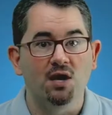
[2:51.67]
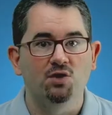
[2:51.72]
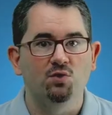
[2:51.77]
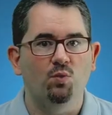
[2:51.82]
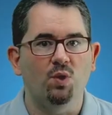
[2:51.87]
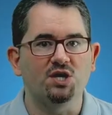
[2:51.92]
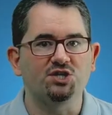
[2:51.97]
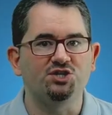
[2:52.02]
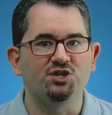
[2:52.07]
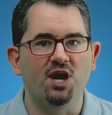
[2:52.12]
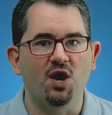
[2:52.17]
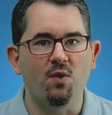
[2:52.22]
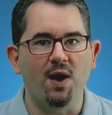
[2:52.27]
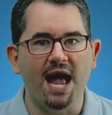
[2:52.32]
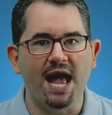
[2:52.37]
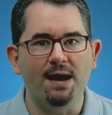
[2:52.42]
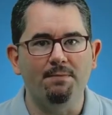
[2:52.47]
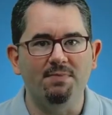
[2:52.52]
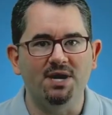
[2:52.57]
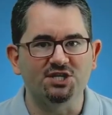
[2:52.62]
Once you know
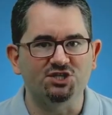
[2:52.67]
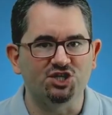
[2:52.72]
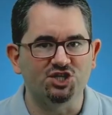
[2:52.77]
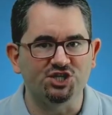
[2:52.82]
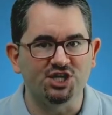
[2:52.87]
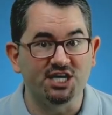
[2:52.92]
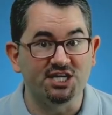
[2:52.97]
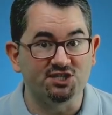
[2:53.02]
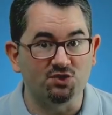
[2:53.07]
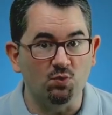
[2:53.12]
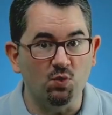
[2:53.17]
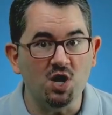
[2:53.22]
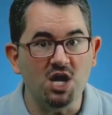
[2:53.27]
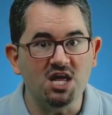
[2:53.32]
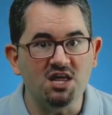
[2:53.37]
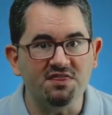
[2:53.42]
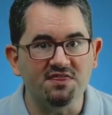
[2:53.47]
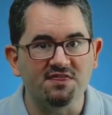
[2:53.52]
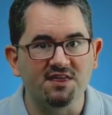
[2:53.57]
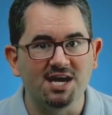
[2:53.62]
how much the shares are
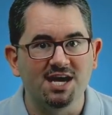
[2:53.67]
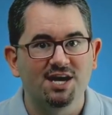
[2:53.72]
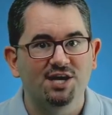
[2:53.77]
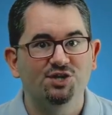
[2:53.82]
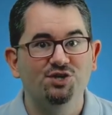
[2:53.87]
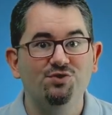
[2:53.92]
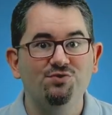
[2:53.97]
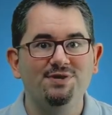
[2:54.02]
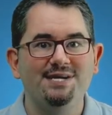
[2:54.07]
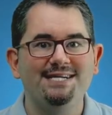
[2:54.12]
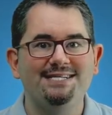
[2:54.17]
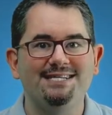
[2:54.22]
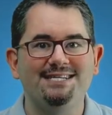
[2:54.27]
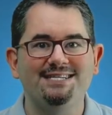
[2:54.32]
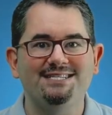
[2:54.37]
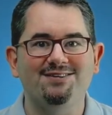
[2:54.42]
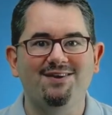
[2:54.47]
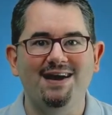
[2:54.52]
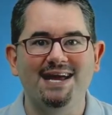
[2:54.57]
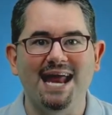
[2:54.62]
worth, you need to
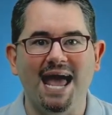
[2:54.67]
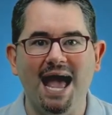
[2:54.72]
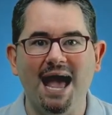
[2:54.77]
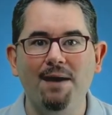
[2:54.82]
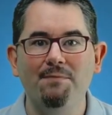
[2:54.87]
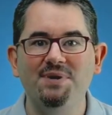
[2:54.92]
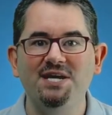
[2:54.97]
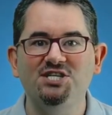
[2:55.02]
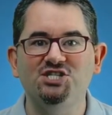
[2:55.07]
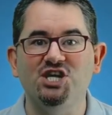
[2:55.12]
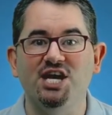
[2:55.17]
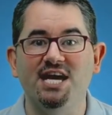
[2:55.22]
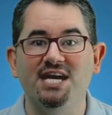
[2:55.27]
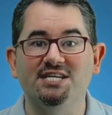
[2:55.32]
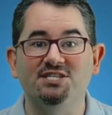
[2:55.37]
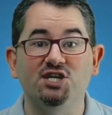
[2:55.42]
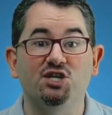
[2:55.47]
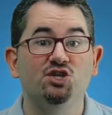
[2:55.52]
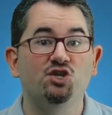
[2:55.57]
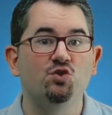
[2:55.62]
decide how many
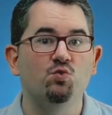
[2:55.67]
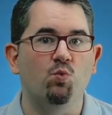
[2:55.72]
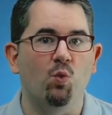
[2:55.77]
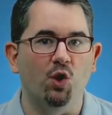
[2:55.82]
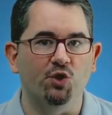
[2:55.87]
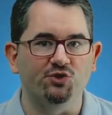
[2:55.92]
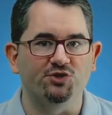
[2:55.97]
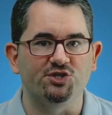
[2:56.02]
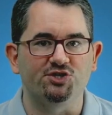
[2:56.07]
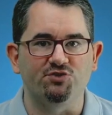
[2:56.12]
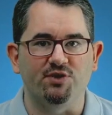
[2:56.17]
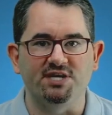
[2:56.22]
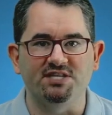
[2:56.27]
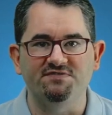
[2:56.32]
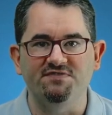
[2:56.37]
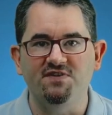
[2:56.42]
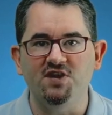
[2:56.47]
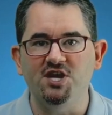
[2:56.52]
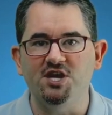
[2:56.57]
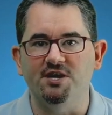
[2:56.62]
shares you want to
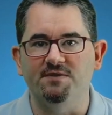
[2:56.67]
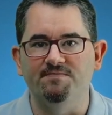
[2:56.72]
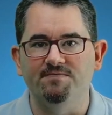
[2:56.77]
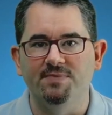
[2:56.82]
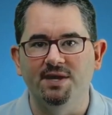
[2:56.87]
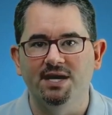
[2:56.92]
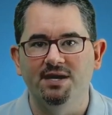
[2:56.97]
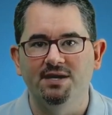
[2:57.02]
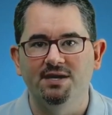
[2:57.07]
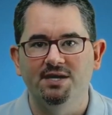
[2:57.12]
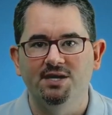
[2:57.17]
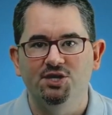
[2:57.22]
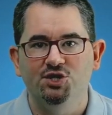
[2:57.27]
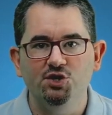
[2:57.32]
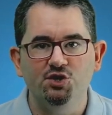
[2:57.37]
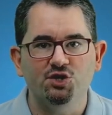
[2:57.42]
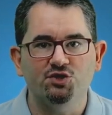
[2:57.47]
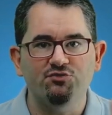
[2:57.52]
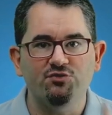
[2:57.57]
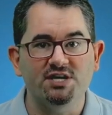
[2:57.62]
transfer. You
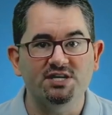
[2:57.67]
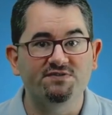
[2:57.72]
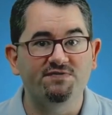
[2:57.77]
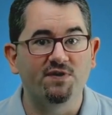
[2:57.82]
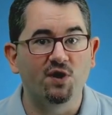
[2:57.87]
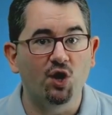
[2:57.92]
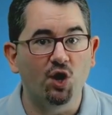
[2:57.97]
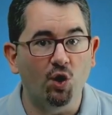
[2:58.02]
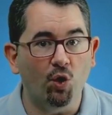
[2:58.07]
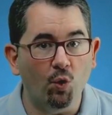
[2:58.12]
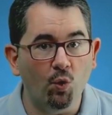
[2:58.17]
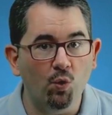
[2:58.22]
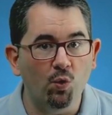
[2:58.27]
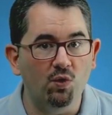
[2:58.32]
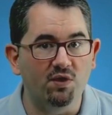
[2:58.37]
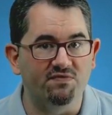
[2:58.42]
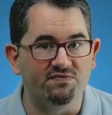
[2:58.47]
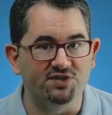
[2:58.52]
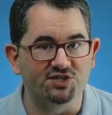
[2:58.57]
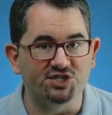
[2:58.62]
can transfer all
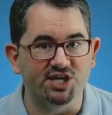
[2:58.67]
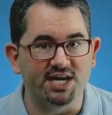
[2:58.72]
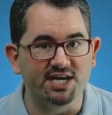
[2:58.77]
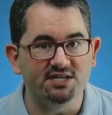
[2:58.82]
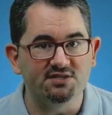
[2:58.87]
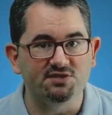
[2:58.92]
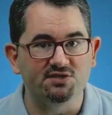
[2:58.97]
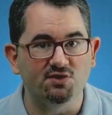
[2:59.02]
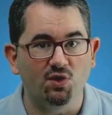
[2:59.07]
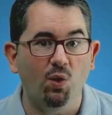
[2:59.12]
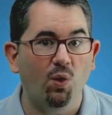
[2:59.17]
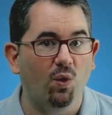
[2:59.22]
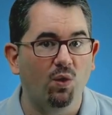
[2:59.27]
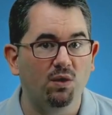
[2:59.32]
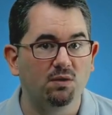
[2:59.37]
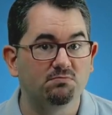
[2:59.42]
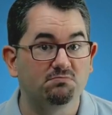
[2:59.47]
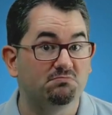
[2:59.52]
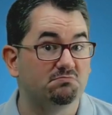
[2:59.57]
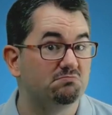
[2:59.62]
of the shares
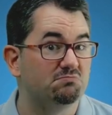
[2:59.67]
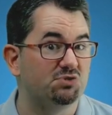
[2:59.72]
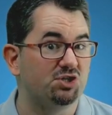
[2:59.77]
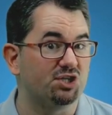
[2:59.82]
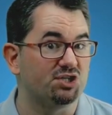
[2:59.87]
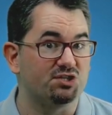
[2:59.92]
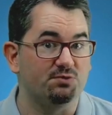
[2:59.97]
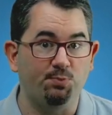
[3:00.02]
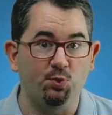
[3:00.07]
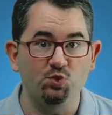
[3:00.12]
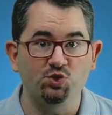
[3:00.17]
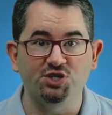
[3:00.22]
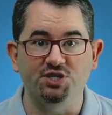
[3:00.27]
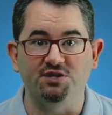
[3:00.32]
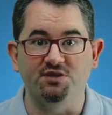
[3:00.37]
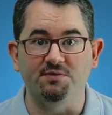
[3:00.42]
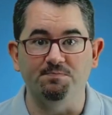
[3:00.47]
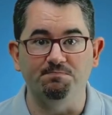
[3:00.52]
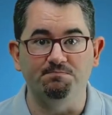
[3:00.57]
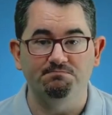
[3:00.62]
or just a portion of
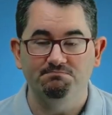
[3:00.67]
them.